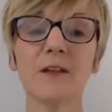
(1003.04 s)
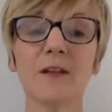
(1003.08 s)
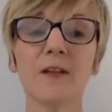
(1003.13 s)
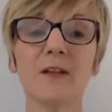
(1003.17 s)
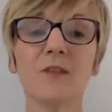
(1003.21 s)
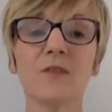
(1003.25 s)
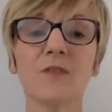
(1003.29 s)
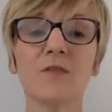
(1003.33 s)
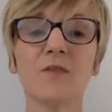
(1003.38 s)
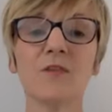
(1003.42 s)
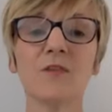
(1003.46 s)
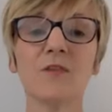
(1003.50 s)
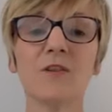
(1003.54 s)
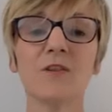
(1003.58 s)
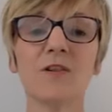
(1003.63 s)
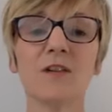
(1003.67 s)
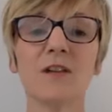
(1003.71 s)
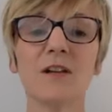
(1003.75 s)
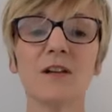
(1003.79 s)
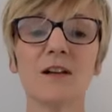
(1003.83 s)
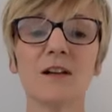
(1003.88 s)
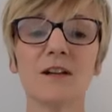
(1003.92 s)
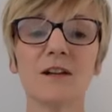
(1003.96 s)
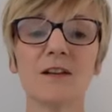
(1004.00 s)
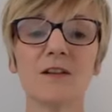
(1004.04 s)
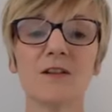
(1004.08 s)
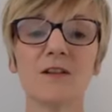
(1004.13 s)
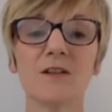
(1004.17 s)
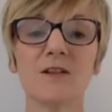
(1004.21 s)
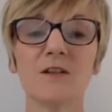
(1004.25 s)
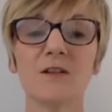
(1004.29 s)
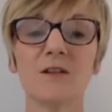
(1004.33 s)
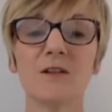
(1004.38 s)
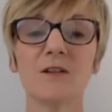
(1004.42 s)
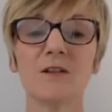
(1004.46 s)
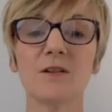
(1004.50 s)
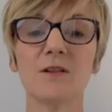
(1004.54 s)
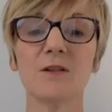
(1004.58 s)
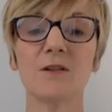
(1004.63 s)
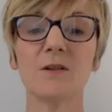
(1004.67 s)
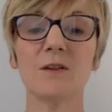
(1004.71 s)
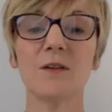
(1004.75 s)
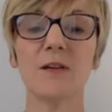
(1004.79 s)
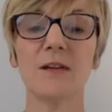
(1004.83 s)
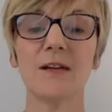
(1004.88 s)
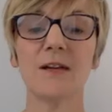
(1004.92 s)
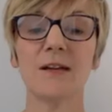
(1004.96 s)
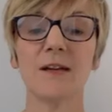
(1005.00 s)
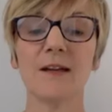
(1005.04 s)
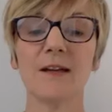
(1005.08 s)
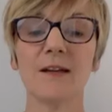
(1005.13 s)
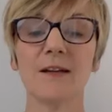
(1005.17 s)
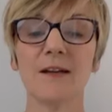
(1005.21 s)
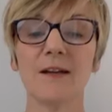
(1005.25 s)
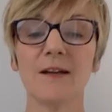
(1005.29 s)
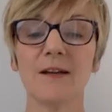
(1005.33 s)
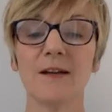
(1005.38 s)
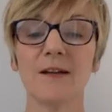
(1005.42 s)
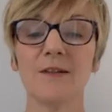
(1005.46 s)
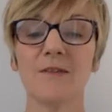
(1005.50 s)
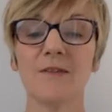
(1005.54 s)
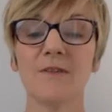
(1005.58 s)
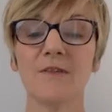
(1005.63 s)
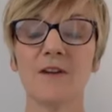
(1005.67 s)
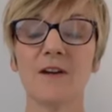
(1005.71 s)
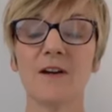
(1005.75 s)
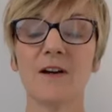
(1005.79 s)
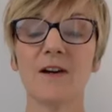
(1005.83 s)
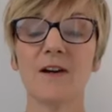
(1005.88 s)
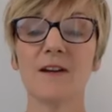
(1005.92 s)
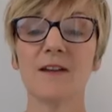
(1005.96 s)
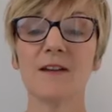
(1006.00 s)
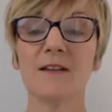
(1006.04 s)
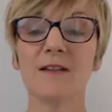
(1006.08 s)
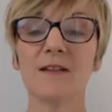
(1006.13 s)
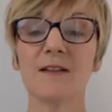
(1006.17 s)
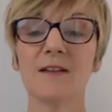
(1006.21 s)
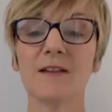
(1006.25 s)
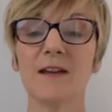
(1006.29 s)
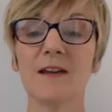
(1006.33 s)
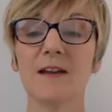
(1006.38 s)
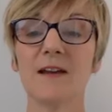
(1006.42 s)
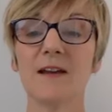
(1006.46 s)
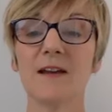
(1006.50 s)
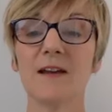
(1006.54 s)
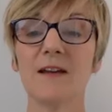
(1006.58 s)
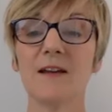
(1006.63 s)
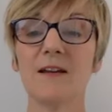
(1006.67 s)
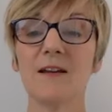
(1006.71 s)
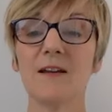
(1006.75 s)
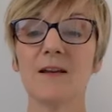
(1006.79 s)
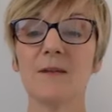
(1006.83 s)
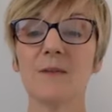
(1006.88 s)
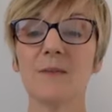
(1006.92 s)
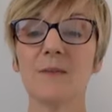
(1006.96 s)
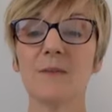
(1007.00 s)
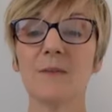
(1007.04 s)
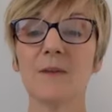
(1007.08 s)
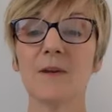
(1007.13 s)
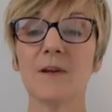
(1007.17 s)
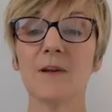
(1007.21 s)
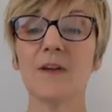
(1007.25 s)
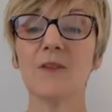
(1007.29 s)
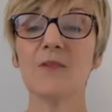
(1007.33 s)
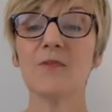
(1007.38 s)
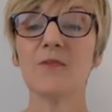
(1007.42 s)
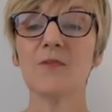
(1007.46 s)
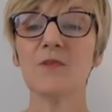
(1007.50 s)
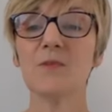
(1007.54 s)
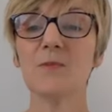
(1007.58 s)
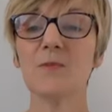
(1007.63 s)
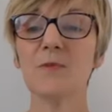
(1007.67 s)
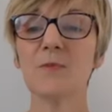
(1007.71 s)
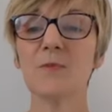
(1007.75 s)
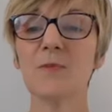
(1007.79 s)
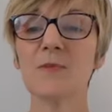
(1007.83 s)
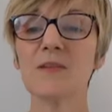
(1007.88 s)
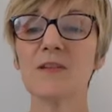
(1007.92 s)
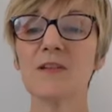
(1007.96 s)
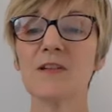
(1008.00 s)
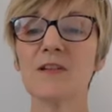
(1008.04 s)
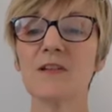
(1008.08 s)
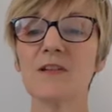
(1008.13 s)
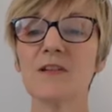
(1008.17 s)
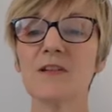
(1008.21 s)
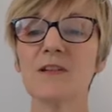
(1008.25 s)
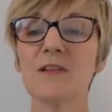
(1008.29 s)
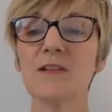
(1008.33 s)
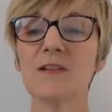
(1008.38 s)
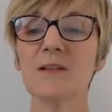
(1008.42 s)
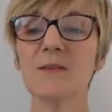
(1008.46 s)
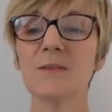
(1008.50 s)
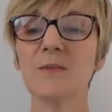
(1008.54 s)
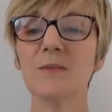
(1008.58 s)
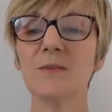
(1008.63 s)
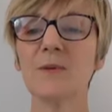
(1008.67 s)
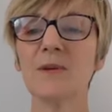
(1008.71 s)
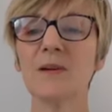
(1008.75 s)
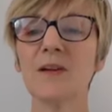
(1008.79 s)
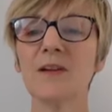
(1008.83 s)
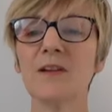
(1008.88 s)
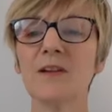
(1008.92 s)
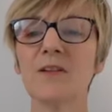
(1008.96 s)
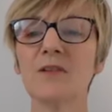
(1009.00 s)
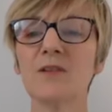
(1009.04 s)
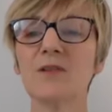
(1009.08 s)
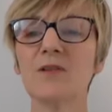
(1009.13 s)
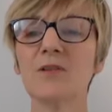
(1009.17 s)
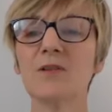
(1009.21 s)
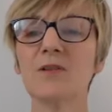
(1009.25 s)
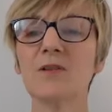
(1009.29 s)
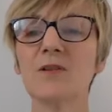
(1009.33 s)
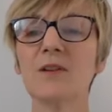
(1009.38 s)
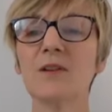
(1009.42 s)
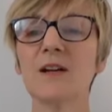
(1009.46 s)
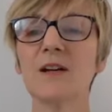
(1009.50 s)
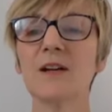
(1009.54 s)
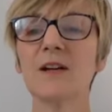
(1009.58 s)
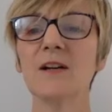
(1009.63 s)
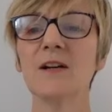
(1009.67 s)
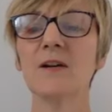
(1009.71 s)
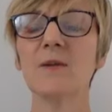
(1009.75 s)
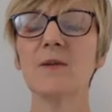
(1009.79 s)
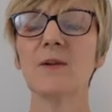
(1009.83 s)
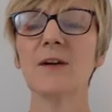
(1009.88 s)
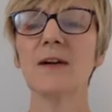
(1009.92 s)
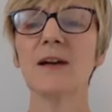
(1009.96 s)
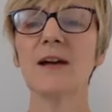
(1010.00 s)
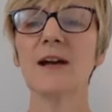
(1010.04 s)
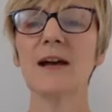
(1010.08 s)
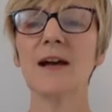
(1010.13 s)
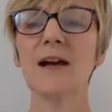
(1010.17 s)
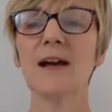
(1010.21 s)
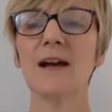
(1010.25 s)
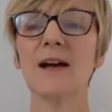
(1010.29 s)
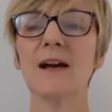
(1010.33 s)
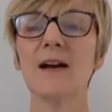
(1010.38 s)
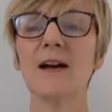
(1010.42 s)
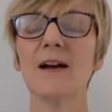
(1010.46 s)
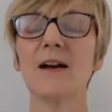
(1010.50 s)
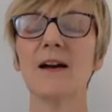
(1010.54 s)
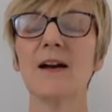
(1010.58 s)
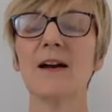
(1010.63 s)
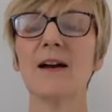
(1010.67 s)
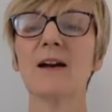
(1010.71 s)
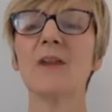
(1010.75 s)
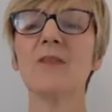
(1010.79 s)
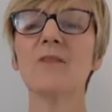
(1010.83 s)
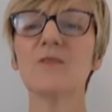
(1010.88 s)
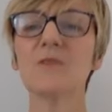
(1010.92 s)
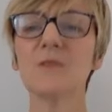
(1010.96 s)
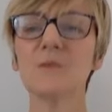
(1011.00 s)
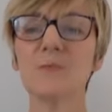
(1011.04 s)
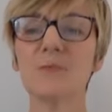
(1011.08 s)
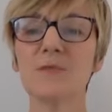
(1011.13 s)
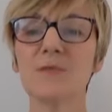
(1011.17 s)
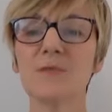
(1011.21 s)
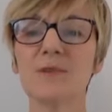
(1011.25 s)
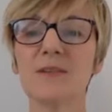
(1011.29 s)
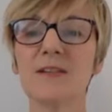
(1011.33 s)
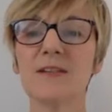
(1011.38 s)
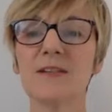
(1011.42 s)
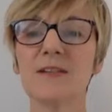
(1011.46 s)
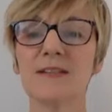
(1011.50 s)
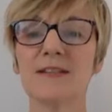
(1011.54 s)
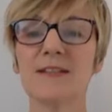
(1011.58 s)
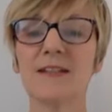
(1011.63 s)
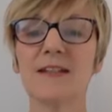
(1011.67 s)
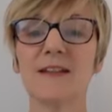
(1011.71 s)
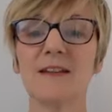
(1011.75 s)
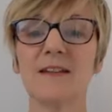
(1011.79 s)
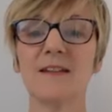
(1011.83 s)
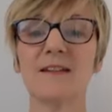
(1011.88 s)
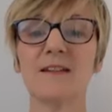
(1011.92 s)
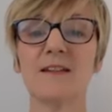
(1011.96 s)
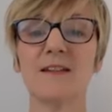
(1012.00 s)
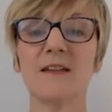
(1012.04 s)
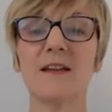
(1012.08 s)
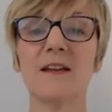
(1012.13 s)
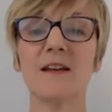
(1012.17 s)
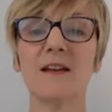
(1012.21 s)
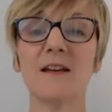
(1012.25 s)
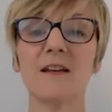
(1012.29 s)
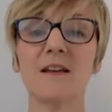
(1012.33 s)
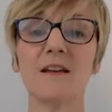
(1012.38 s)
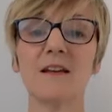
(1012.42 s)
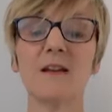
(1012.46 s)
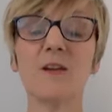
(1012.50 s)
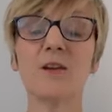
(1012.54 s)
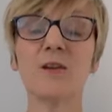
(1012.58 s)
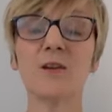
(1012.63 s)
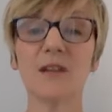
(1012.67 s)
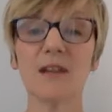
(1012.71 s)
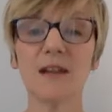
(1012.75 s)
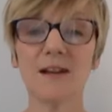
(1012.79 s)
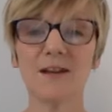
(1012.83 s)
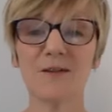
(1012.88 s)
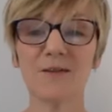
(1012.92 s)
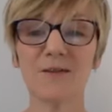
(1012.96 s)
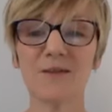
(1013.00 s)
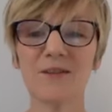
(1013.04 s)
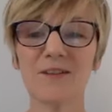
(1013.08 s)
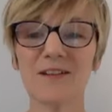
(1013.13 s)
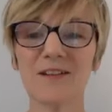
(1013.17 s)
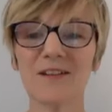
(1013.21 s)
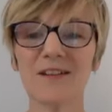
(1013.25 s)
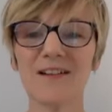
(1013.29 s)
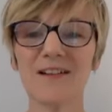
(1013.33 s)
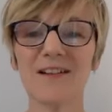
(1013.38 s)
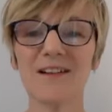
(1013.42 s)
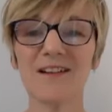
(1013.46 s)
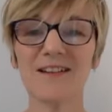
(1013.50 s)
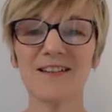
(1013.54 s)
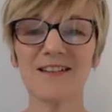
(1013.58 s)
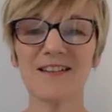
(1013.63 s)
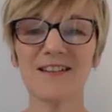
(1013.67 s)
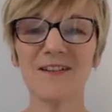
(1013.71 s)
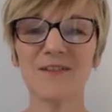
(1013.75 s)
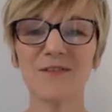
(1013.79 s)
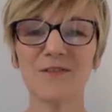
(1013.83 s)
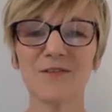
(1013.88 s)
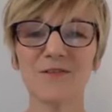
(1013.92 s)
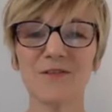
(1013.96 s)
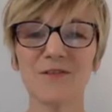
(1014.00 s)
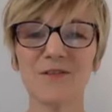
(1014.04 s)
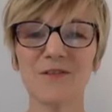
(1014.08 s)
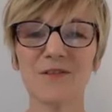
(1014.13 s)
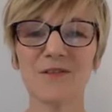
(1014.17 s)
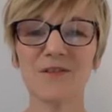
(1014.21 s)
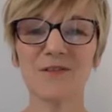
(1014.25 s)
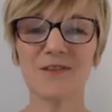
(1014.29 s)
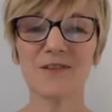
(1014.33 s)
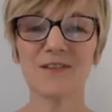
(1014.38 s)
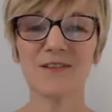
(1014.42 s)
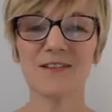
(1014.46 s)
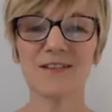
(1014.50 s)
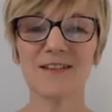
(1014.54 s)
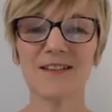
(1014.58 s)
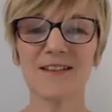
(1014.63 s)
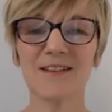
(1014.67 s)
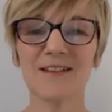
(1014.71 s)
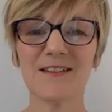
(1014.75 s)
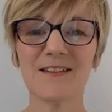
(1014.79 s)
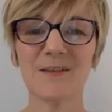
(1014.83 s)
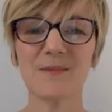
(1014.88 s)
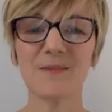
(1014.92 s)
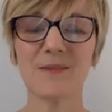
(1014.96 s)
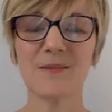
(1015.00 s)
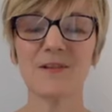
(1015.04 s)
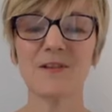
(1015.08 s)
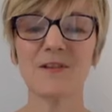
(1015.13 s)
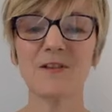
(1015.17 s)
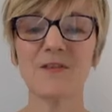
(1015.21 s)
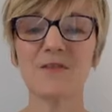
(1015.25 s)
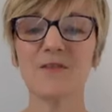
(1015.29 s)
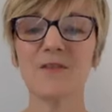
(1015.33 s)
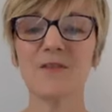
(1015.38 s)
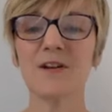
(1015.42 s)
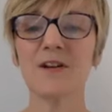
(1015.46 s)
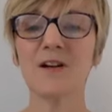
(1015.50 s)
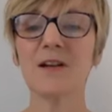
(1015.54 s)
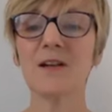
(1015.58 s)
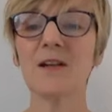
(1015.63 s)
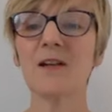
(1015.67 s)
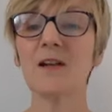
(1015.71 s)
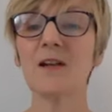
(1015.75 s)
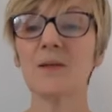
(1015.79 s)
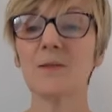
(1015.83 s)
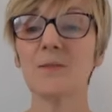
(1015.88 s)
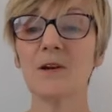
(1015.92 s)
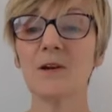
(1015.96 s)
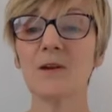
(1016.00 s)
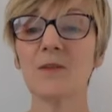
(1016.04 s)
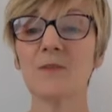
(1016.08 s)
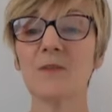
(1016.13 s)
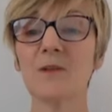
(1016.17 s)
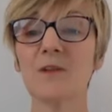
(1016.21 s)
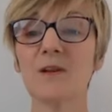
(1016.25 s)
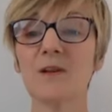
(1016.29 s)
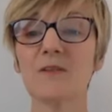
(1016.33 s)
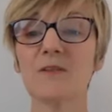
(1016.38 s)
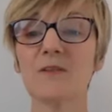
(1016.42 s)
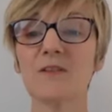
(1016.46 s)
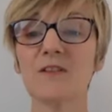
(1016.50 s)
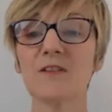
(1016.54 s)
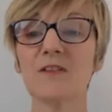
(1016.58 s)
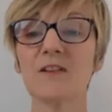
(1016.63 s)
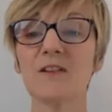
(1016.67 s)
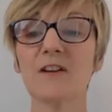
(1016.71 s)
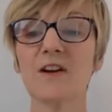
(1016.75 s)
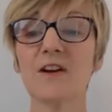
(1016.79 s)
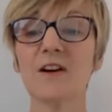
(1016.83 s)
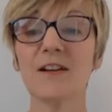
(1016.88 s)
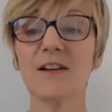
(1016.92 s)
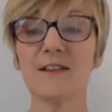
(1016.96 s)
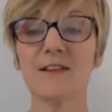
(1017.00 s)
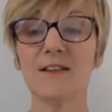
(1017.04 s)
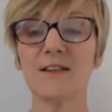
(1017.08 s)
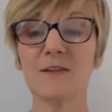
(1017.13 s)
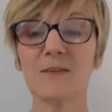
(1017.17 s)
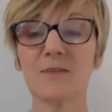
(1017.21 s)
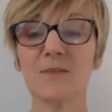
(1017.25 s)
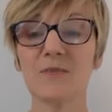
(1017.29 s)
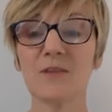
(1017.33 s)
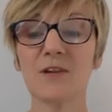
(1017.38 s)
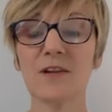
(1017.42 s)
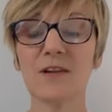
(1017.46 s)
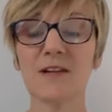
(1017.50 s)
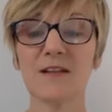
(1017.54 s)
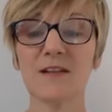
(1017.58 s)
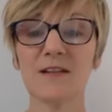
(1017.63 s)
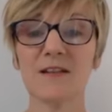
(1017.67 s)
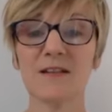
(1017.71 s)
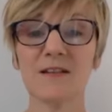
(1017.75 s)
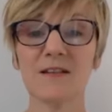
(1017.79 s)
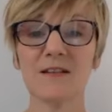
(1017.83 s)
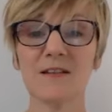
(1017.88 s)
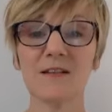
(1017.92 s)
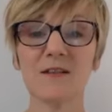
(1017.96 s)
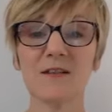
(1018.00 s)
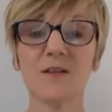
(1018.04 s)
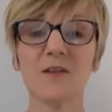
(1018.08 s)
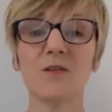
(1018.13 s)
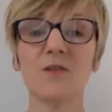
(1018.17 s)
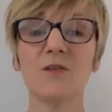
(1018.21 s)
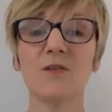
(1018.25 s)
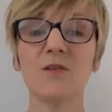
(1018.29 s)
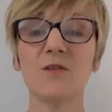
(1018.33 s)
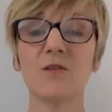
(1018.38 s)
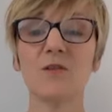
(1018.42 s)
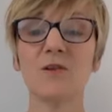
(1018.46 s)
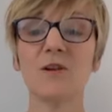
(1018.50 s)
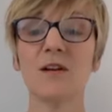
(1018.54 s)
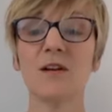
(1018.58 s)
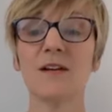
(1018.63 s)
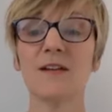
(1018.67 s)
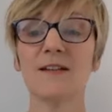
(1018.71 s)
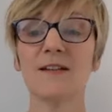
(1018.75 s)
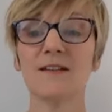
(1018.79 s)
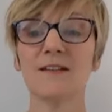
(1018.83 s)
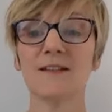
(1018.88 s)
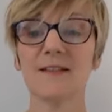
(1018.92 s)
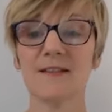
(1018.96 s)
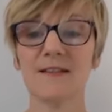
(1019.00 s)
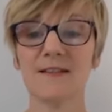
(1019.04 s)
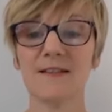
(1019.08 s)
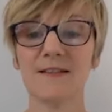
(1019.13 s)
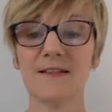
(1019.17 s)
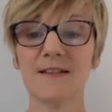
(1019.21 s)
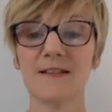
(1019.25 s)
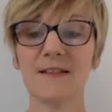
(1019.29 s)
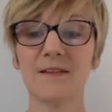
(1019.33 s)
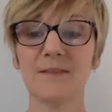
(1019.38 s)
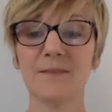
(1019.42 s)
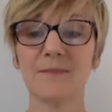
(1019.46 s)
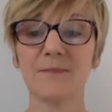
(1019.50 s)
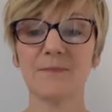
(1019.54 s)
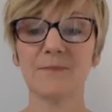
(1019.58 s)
if you'd like to find a comfortable position, somewhere where you're quite comfortable to sit in. You can also lie down, of course, that's absolutely fine. But I'm going to guide this practice as though you're sitting.